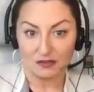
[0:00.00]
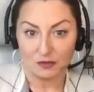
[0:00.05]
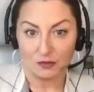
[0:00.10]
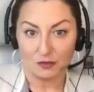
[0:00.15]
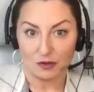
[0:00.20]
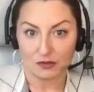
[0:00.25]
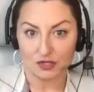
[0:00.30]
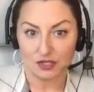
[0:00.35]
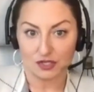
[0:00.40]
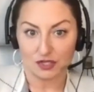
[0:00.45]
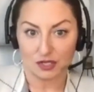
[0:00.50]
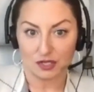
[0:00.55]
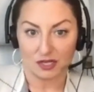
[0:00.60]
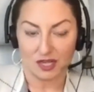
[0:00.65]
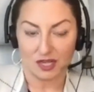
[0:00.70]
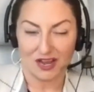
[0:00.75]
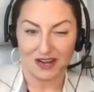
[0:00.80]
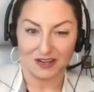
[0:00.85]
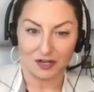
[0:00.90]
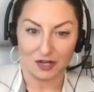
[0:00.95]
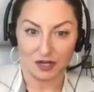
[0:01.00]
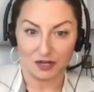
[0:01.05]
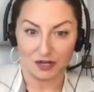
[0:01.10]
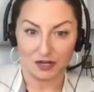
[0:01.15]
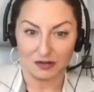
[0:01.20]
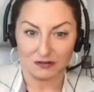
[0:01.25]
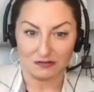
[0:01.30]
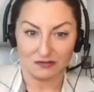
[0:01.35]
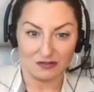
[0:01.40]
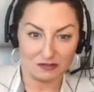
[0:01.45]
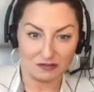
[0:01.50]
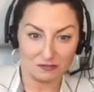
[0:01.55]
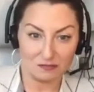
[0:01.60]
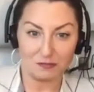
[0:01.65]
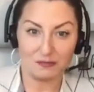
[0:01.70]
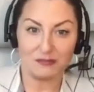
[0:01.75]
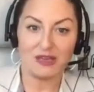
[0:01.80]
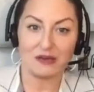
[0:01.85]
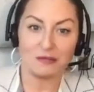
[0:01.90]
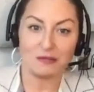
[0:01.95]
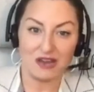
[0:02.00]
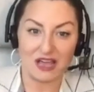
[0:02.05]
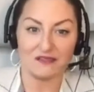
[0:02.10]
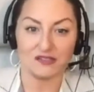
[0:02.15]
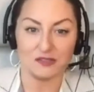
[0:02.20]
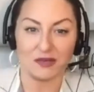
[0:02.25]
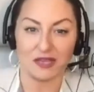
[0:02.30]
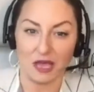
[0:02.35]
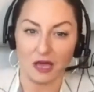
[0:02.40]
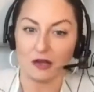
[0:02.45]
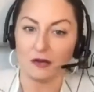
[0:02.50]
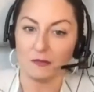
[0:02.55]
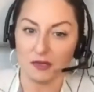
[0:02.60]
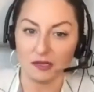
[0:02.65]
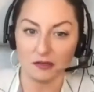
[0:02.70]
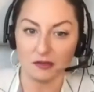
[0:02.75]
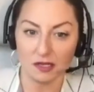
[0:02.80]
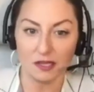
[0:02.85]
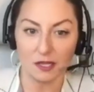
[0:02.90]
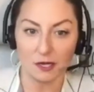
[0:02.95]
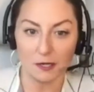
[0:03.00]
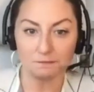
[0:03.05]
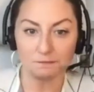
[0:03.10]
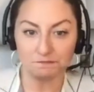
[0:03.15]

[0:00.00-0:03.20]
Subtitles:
You all should kind of be able to have some accountability there.